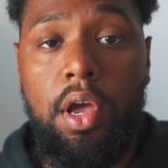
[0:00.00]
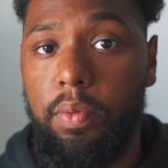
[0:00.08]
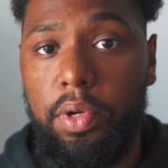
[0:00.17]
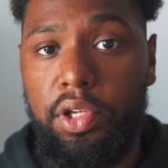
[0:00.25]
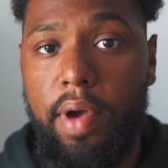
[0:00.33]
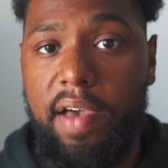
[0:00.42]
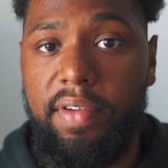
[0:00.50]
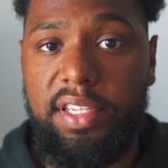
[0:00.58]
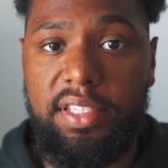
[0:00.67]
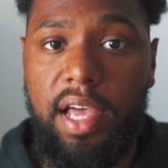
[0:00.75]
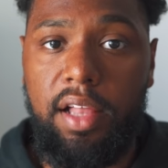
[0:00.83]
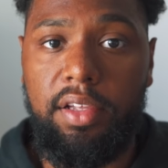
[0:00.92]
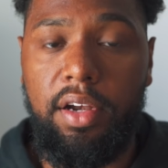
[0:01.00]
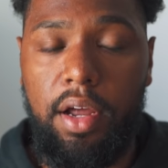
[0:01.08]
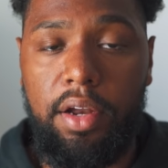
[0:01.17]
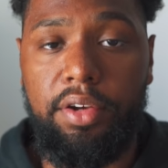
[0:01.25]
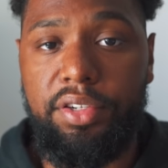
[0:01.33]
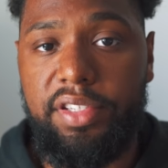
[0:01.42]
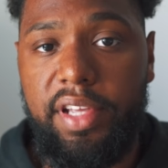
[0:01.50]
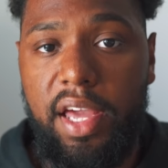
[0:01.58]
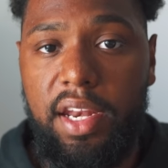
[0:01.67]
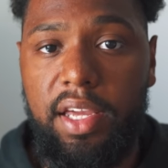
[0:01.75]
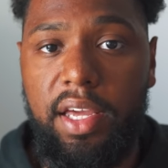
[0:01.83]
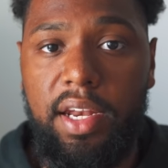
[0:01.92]
And when you have a solid
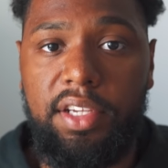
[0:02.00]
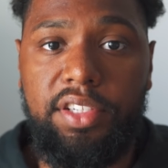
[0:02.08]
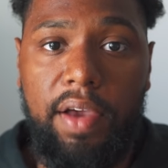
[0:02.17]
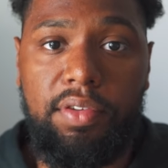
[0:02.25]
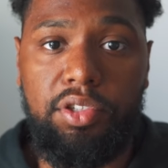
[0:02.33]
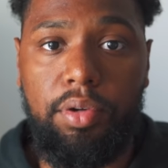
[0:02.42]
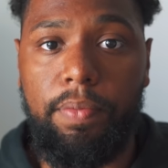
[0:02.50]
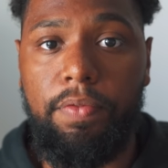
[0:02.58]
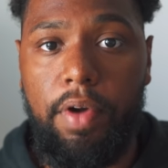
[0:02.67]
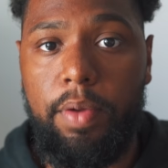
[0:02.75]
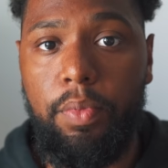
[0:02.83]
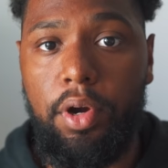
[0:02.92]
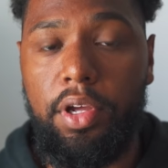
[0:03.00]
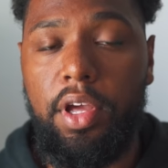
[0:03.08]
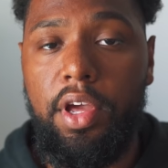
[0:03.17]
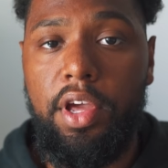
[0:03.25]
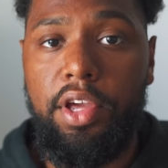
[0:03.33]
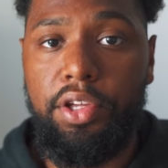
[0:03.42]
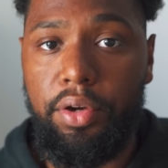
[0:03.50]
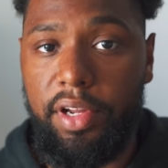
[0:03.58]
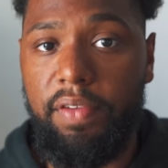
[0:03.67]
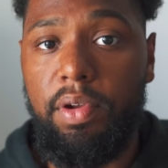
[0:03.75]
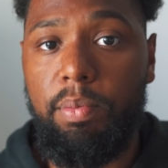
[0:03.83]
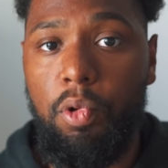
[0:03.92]
understanding and a JavaScript framework, you're
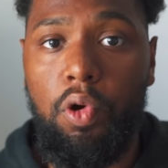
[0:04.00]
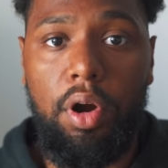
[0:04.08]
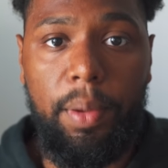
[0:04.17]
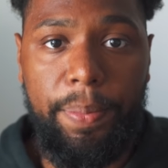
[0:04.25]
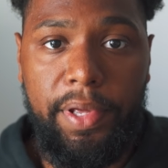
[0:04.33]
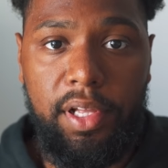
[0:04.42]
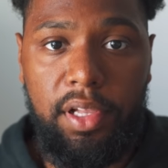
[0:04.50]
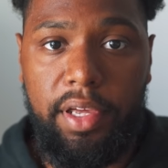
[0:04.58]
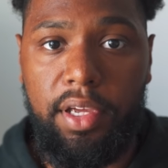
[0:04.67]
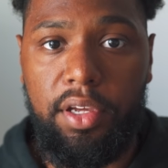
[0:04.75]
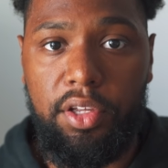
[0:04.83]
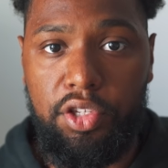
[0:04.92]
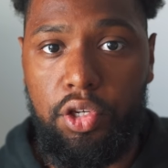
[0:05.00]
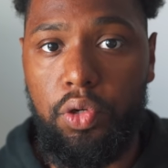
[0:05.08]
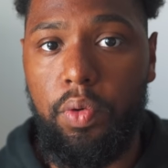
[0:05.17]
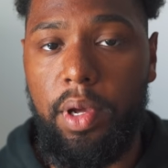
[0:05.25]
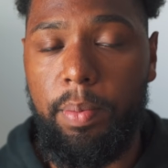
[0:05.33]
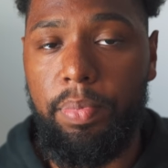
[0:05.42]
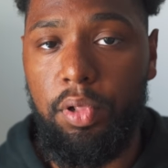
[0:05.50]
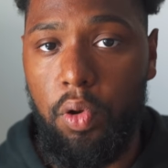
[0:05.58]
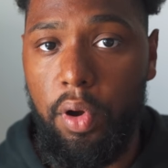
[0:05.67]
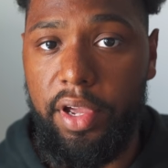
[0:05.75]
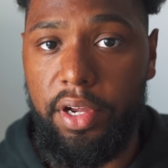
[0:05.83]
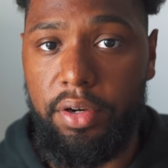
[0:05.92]
even more appealing to
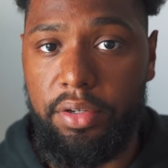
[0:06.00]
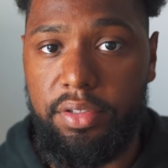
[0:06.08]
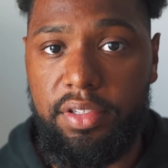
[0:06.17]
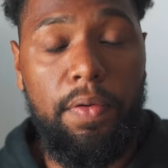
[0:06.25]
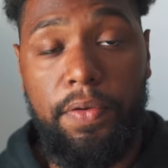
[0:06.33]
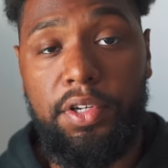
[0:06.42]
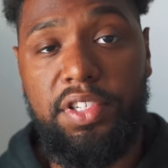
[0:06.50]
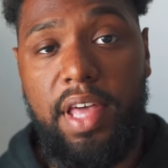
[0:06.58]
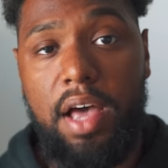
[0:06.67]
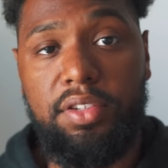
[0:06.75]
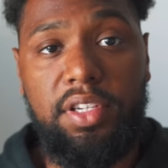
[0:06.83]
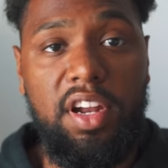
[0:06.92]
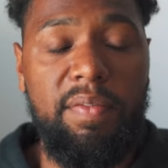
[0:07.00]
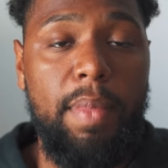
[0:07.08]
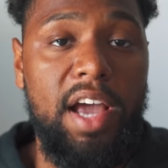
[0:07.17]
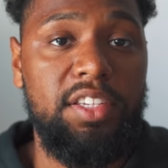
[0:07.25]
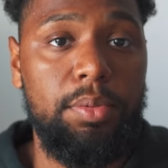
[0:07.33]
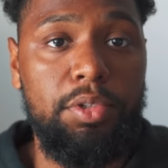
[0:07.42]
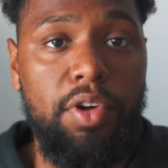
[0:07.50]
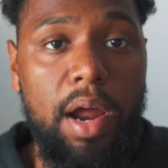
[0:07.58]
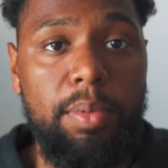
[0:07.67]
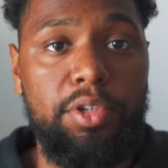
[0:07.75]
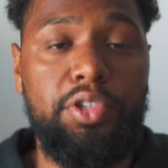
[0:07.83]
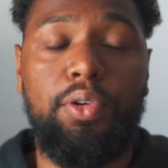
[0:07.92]
employers. The first 1,000 of my
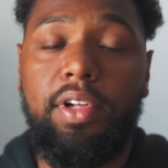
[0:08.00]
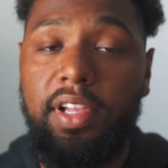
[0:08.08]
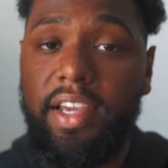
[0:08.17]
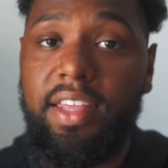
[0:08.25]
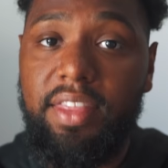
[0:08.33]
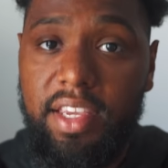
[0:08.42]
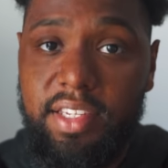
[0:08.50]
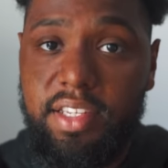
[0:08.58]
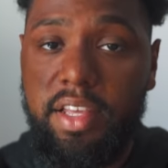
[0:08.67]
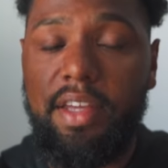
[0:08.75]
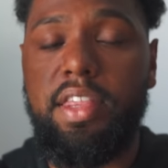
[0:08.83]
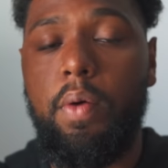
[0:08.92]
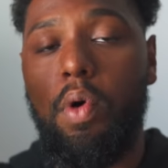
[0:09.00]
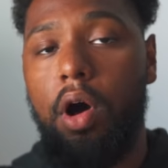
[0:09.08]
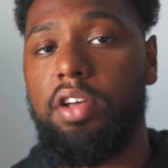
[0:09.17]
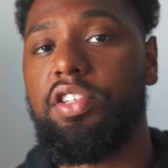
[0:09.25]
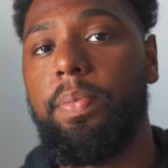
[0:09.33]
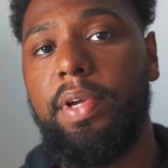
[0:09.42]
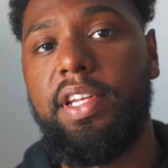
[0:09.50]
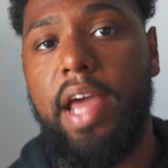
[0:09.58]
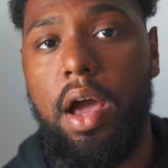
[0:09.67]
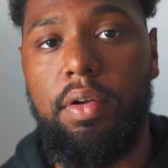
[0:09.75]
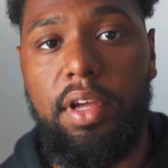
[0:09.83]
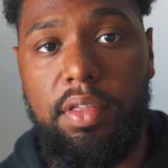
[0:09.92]
subscribers who click this link that will also be
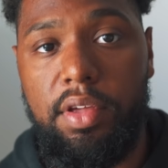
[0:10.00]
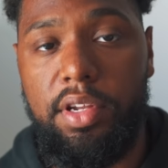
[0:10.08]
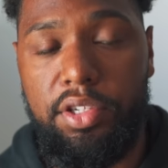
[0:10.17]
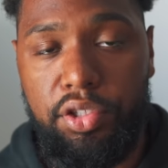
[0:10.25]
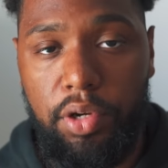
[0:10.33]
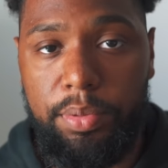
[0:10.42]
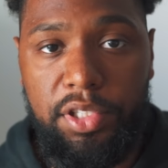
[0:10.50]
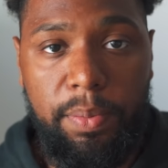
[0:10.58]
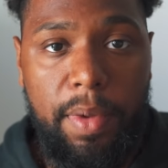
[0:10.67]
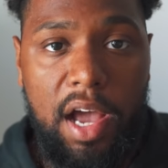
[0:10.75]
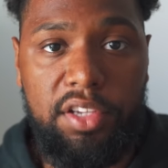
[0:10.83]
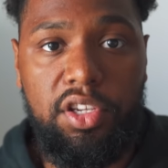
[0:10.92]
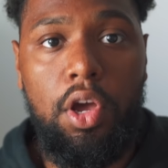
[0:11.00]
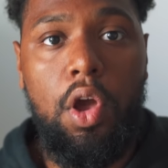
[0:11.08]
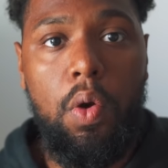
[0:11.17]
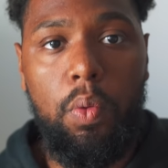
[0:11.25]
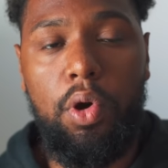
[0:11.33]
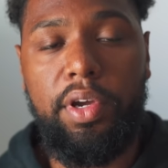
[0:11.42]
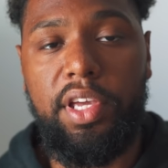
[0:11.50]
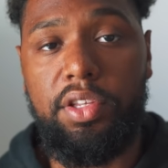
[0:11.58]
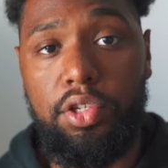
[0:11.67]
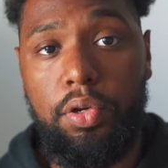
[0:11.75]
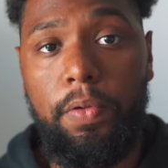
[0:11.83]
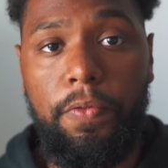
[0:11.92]
down in the description box will
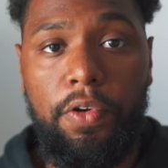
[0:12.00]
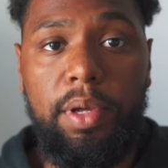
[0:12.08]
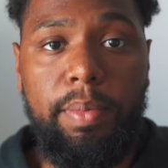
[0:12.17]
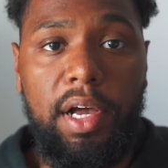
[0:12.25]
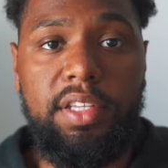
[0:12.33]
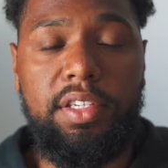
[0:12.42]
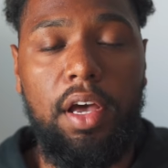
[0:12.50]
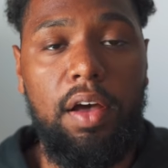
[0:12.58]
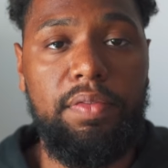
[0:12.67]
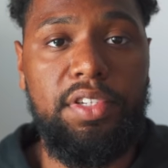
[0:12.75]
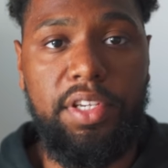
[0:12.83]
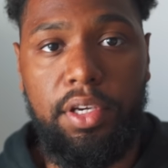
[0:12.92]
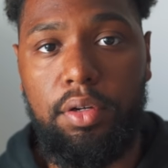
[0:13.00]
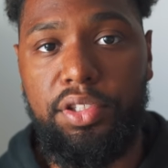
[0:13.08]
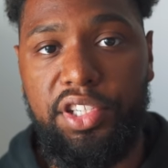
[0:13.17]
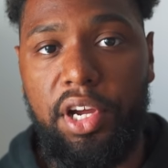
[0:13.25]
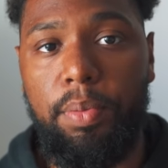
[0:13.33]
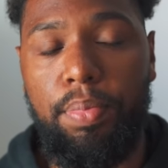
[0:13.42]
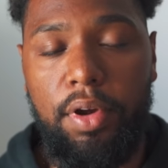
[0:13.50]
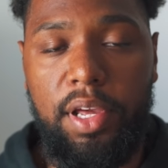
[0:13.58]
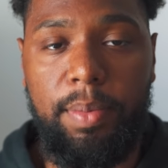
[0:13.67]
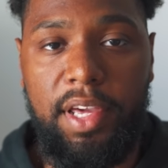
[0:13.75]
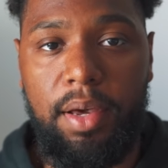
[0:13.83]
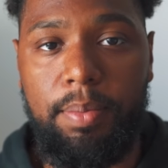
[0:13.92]
get 2 free months of Skillshare
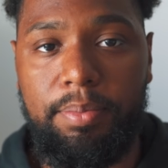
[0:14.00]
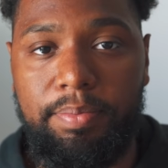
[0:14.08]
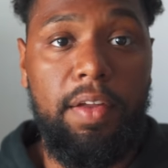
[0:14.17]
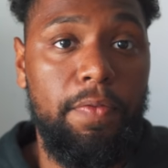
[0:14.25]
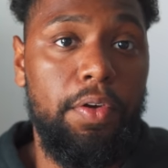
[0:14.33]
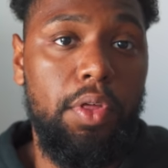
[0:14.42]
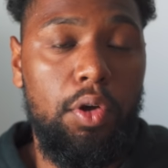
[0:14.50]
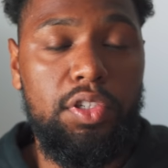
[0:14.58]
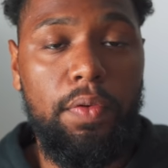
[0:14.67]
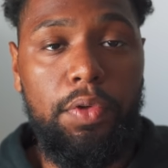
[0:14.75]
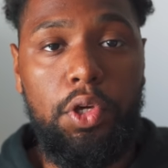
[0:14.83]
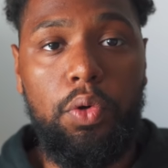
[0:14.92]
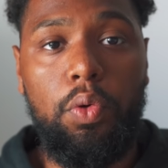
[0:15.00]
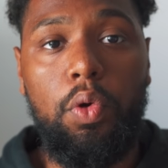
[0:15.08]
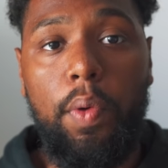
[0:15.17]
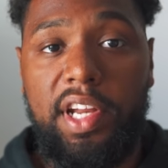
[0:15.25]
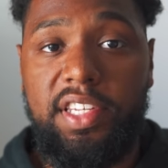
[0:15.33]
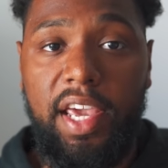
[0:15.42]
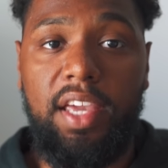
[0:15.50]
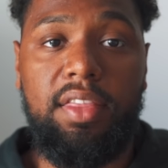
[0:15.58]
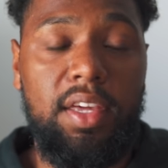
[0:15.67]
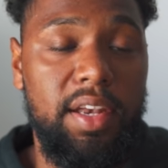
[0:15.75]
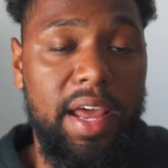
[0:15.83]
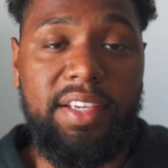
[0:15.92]
Premium. And for those of you who wanna take
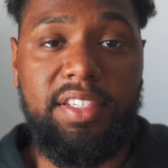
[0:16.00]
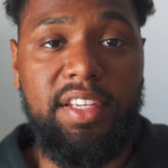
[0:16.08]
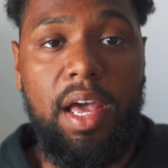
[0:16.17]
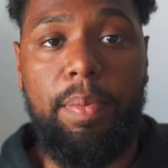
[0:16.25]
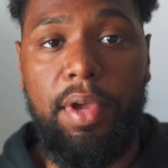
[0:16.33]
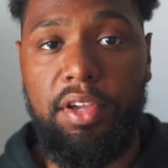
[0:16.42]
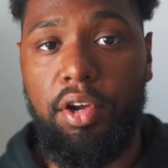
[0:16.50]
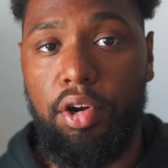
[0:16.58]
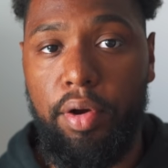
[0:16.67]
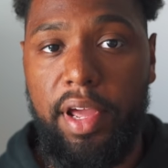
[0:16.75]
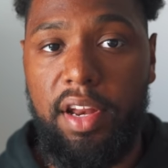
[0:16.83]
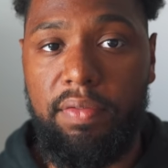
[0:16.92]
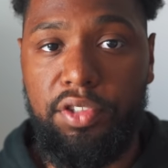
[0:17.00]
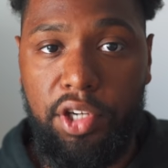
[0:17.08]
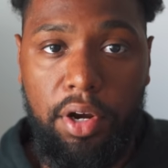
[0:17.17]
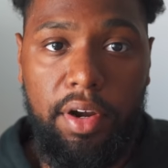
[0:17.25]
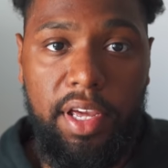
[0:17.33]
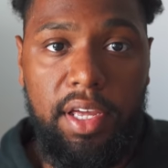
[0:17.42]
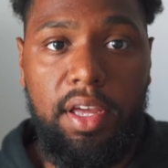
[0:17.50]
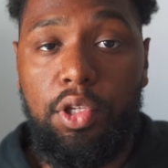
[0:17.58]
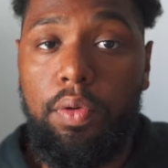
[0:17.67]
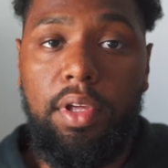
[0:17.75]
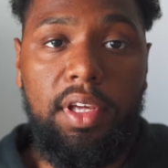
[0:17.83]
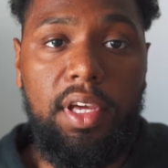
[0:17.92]
the next step in your creative journey,
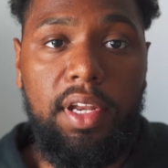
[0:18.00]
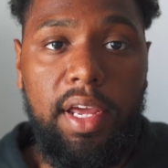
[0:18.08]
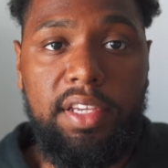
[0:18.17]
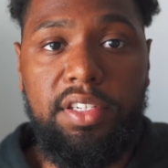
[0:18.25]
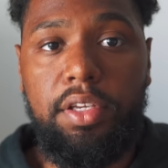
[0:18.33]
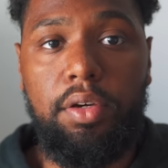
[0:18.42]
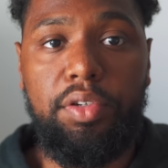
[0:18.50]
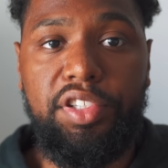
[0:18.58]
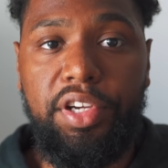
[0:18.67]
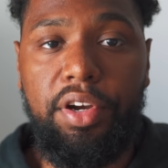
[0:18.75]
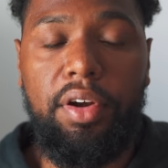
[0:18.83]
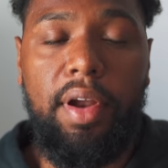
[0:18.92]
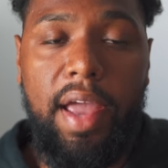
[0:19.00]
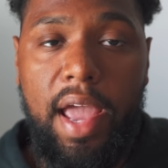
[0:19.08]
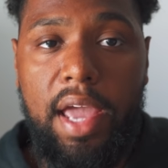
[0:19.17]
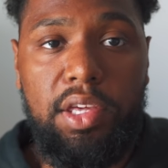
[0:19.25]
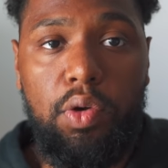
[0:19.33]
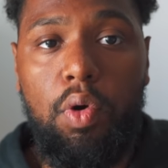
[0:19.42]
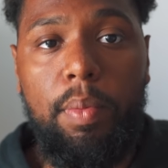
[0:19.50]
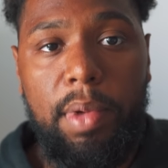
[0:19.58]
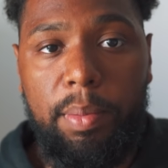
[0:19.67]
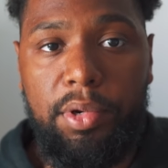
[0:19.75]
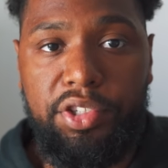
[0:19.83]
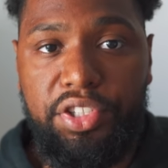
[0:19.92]
you can get a Skillshare annual
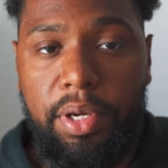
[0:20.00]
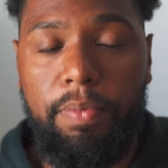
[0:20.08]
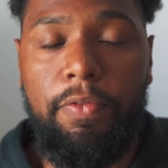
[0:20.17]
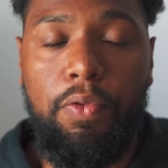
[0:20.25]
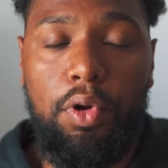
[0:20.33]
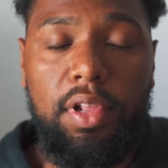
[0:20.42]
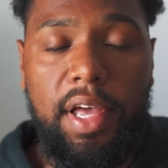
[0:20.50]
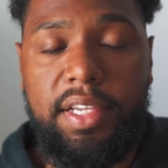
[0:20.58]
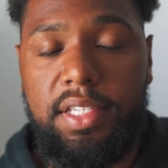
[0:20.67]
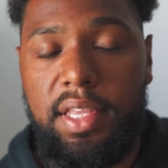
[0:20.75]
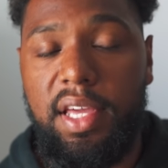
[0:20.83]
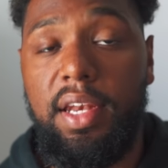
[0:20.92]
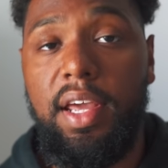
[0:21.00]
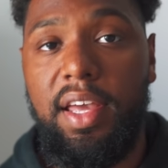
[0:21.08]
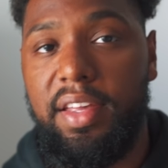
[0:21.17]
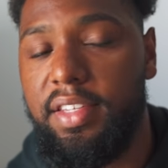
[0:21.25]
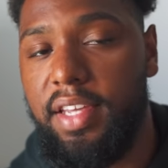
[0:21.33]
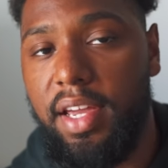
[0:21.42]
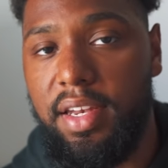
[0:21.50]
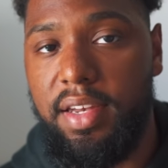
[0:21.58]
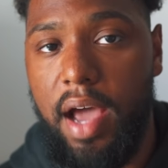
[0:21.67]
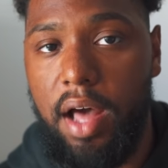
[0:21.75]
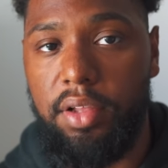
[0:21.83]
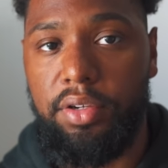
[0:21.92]
membership for less than
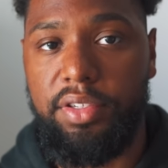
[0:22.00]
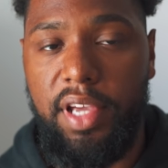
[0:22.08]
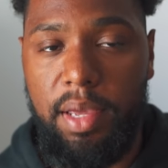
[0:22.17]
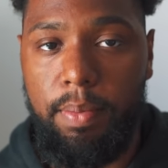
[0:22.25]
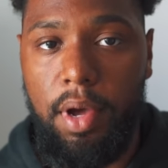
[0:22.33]
$10 a